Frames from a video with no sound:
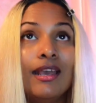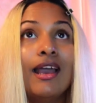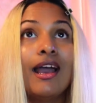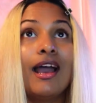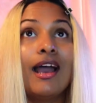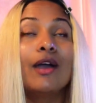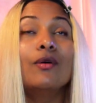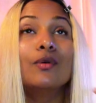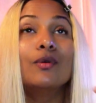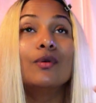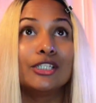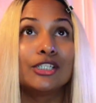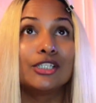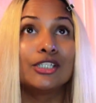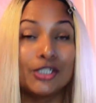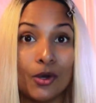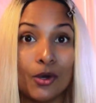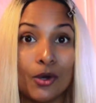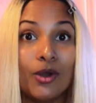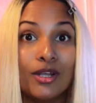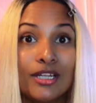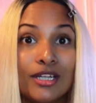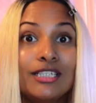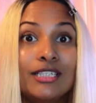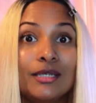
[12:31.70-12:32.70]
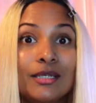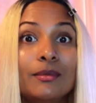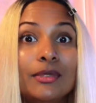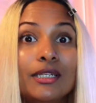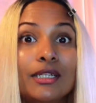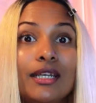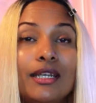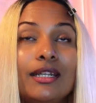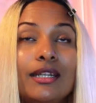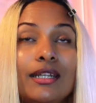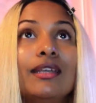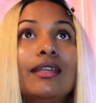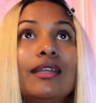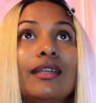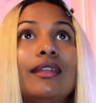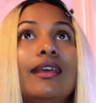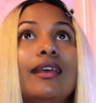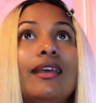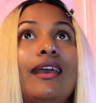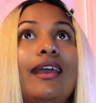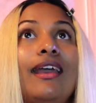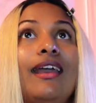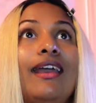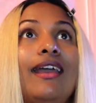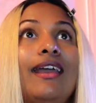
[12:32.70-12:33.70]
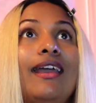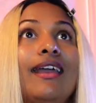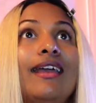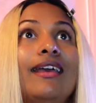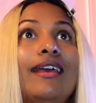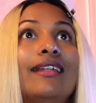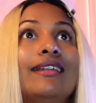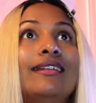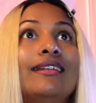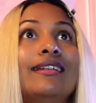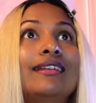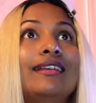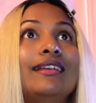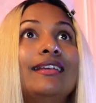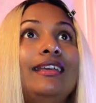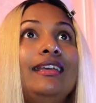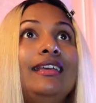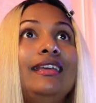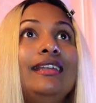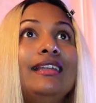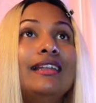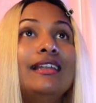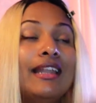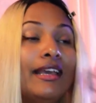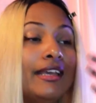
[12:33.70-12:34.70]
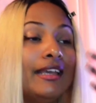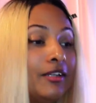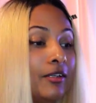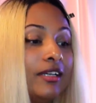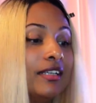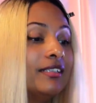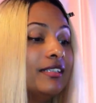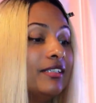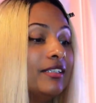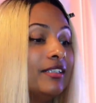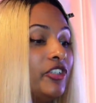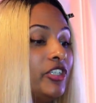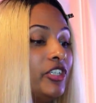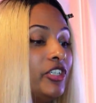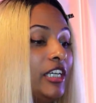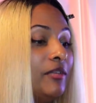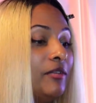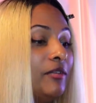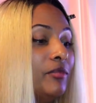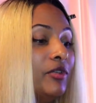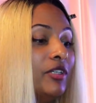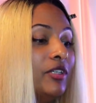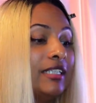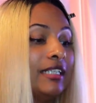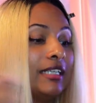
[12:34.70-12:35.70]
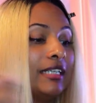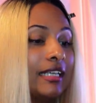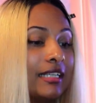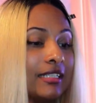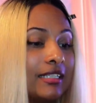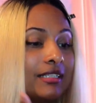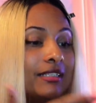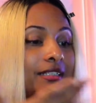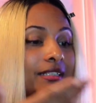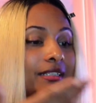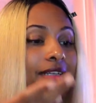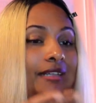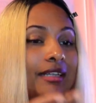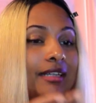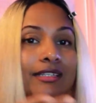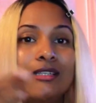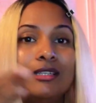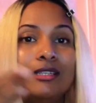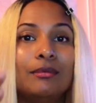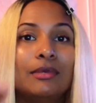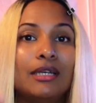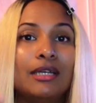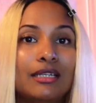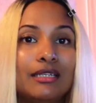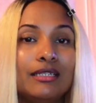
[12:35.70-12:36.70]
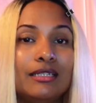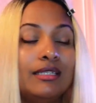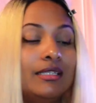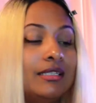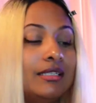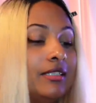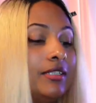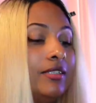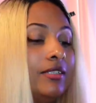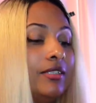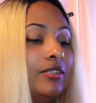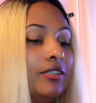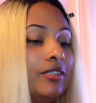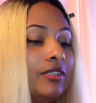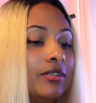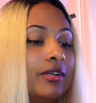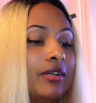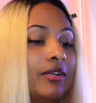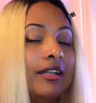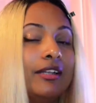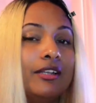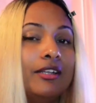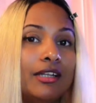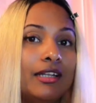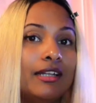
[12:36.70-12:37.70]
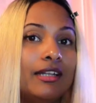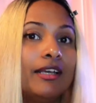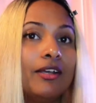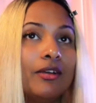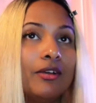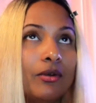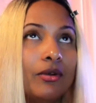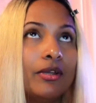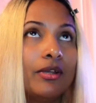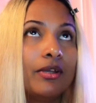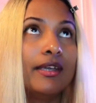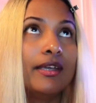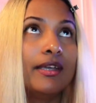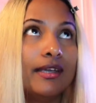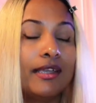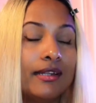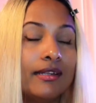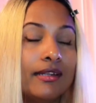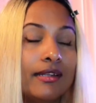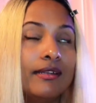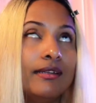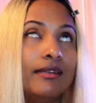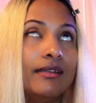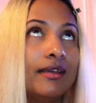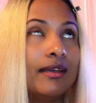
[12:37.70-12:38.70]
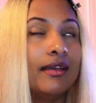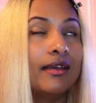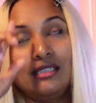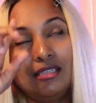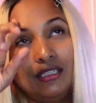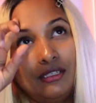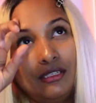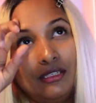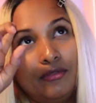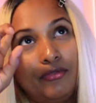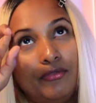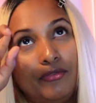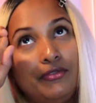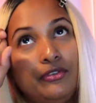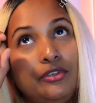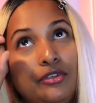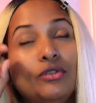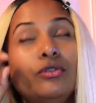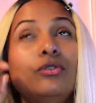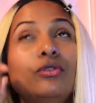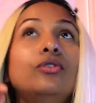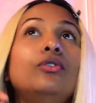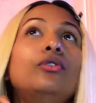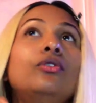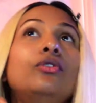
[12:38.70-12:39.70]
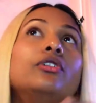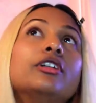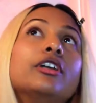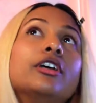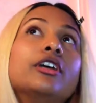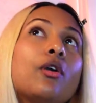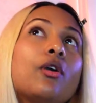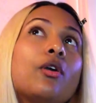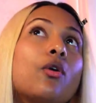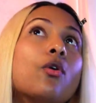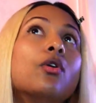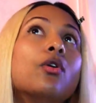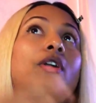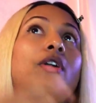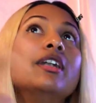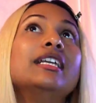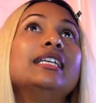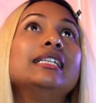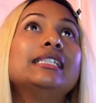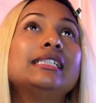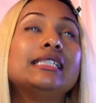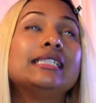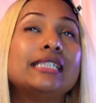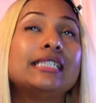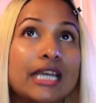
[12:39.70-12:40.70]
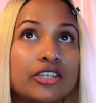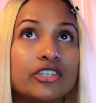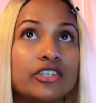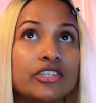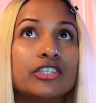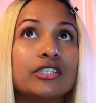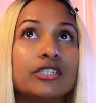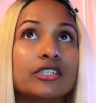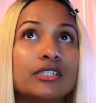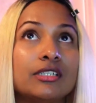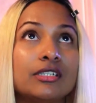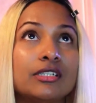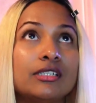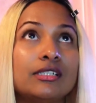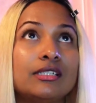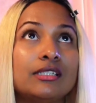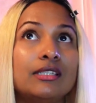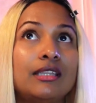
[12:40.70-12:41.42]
I was so intimidated. And he like let the sheet music and just read the melodies to you, and you're like, okay. And yeah, the few recording sessions